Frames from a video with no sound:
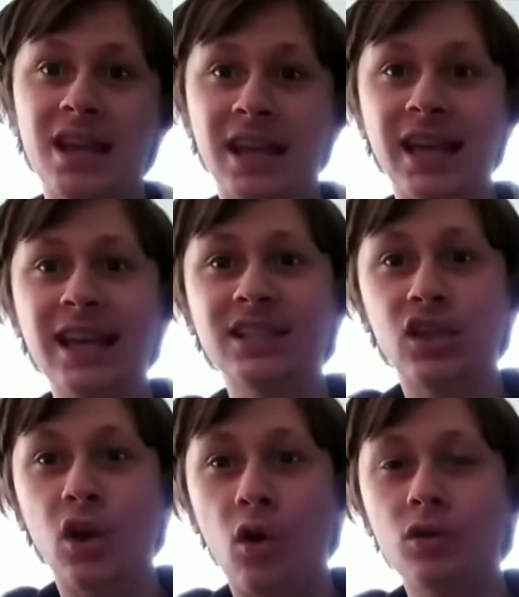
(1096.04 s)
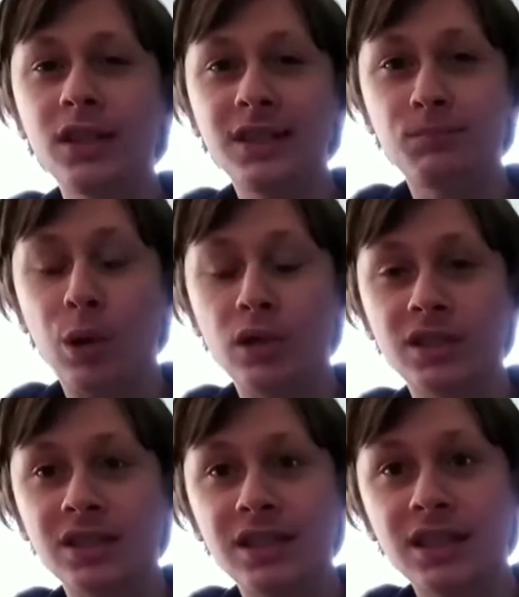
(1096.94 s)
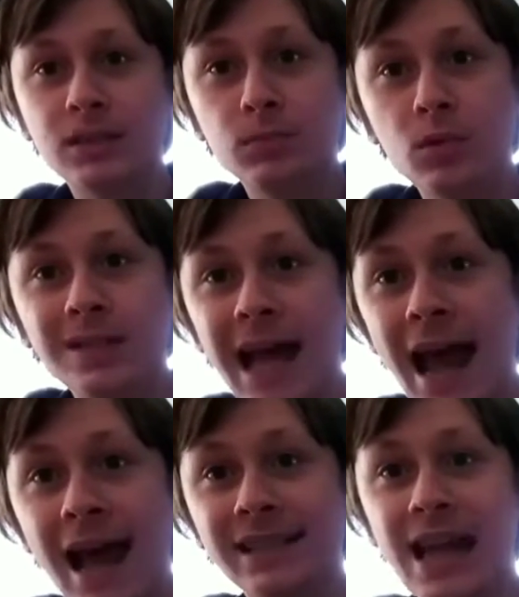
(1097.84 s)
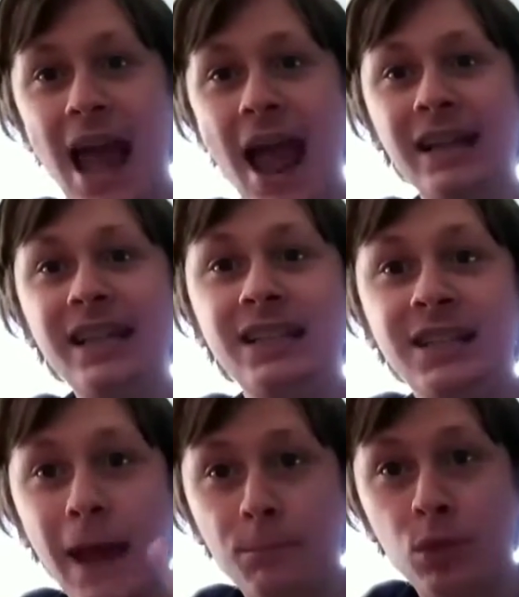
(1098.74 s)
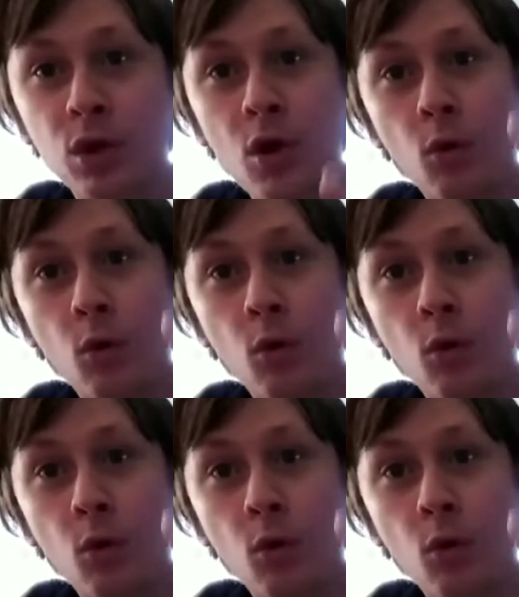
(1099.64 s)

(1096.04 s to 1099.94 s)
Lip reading: He is the only person in this movie that has any depth